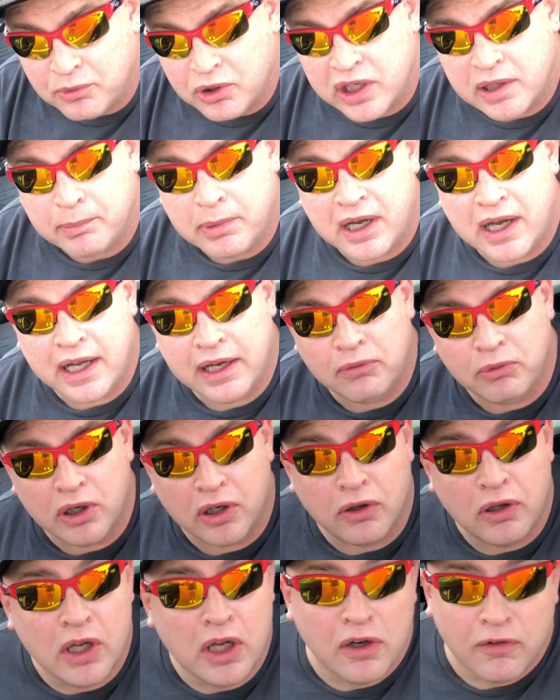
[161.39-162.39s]
I'm going to buy,
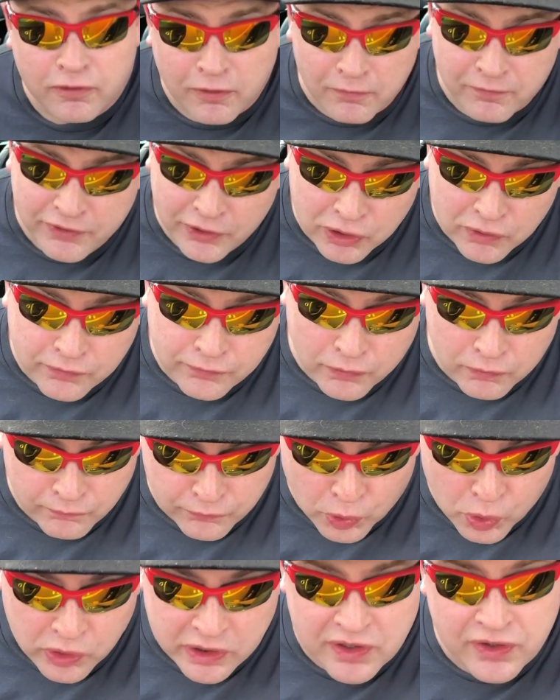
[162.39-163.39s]
well, from
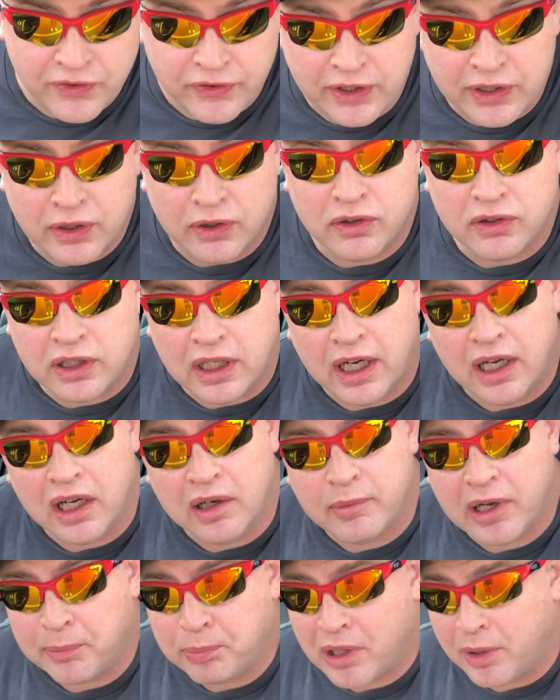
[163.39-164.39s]
full conceal,
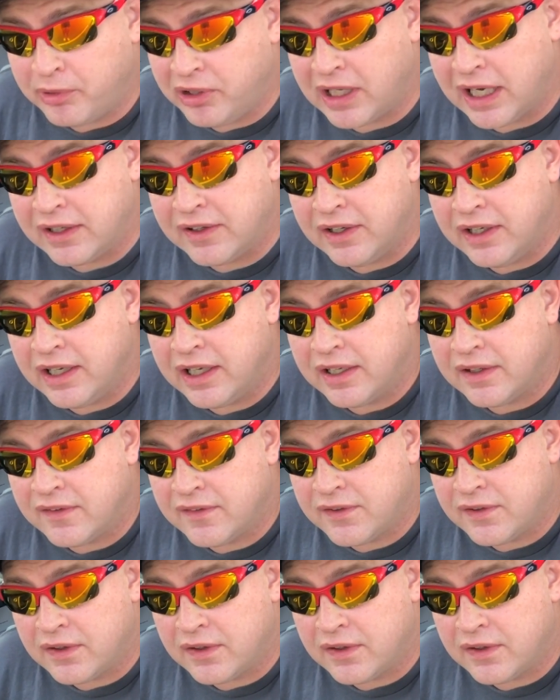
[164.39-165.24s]
I'll probably like to get